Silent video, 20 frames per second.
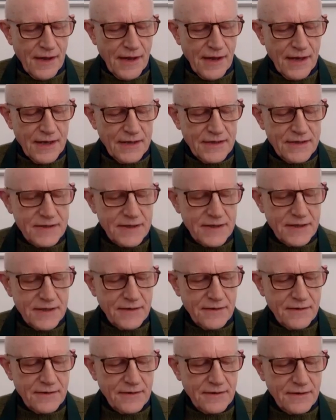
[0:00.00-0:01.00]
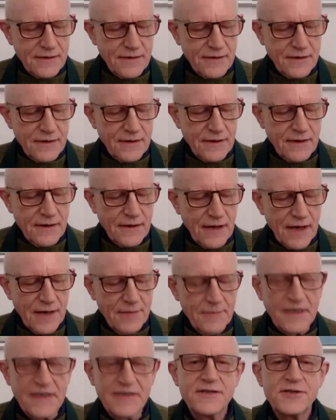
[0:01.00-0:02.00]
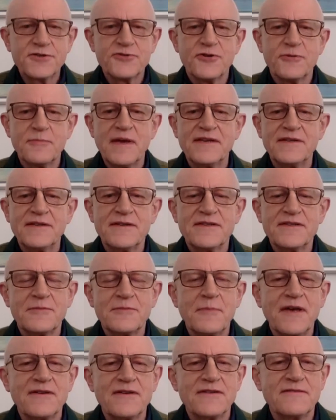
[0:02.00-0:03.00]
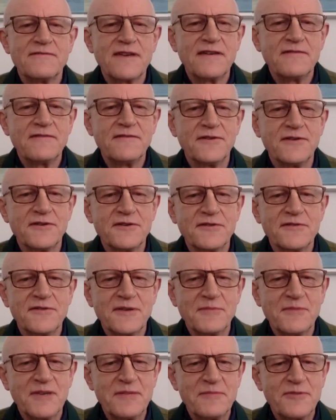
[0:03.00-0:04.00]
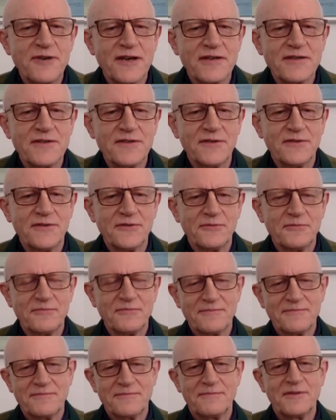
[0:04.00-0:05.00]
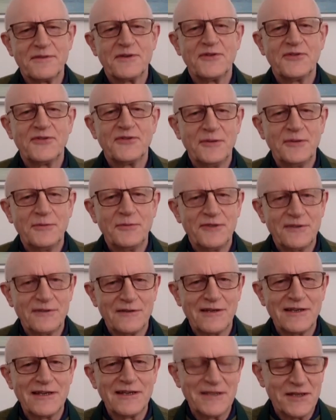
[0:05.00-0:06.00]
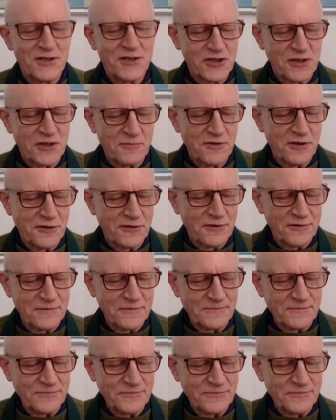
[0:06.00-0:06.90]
and I made a tremendous amount of effort in my practice because he was in a leadership role.